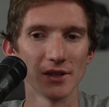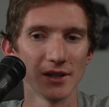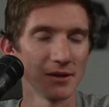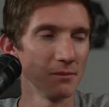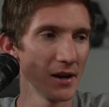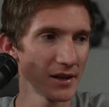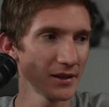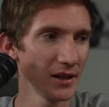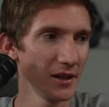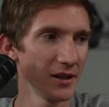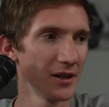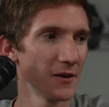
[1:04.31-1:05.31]
it's
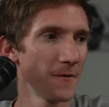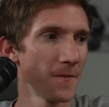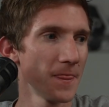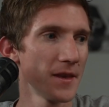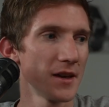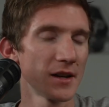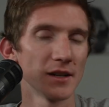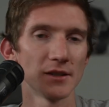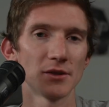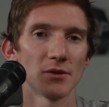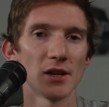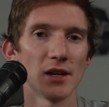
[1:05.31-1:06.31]
messy
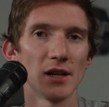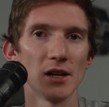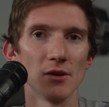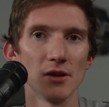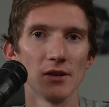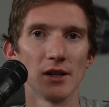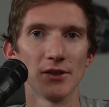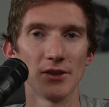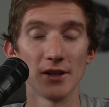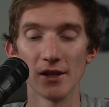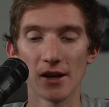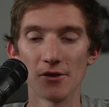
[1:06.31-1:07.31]
because I
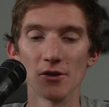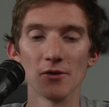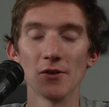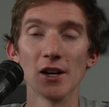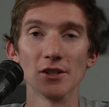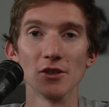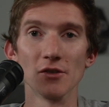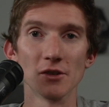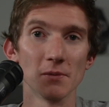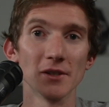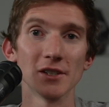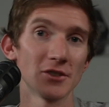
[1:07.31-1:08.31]
don't know if you guys know this,
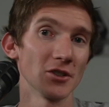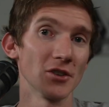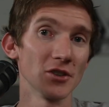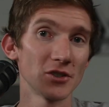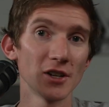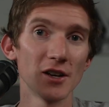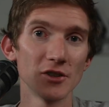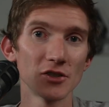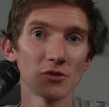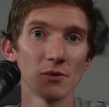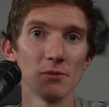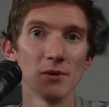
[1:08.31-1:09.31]
but since I started this
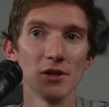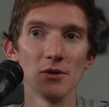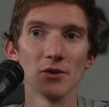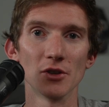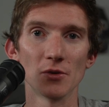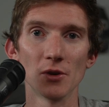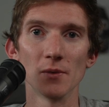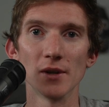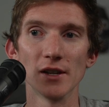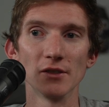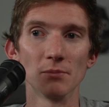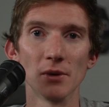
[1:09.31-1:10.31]
challenge, we've been doing the 21
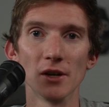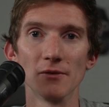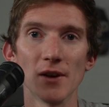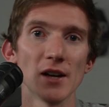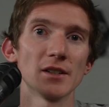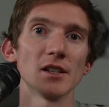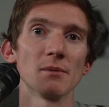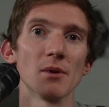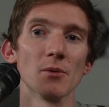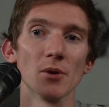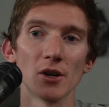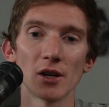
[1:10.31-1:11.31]
days of prayer and fasting at my
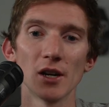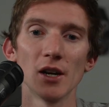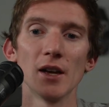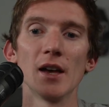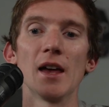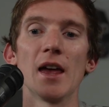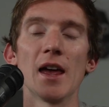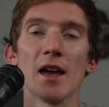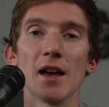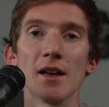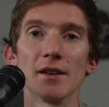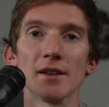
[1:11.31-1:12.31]
work,
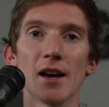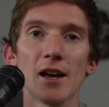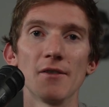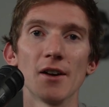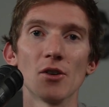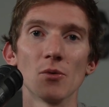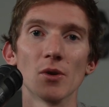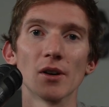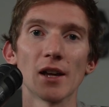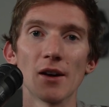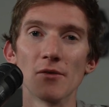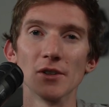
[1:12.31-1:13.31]
and I've had to
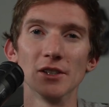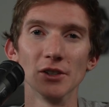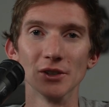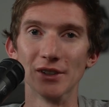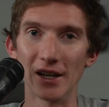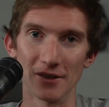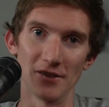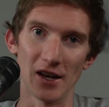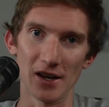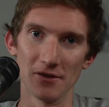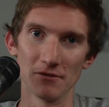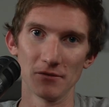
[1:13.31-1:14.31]
work every single day of
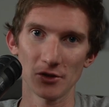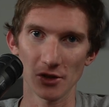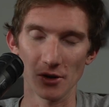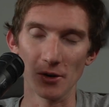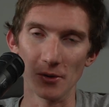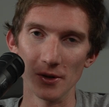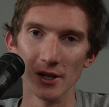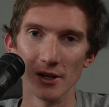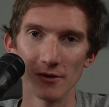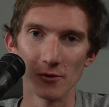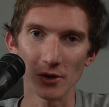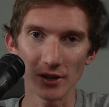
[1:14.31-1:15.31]
that. So
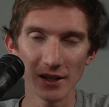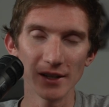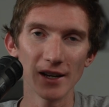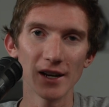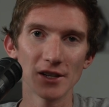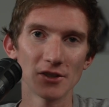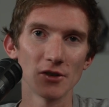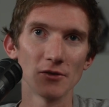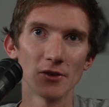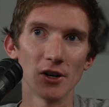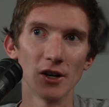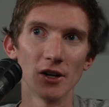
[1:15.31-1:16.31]
14 days so
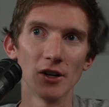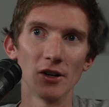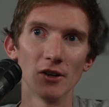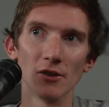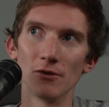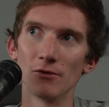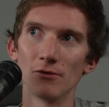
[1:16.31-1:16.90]
far,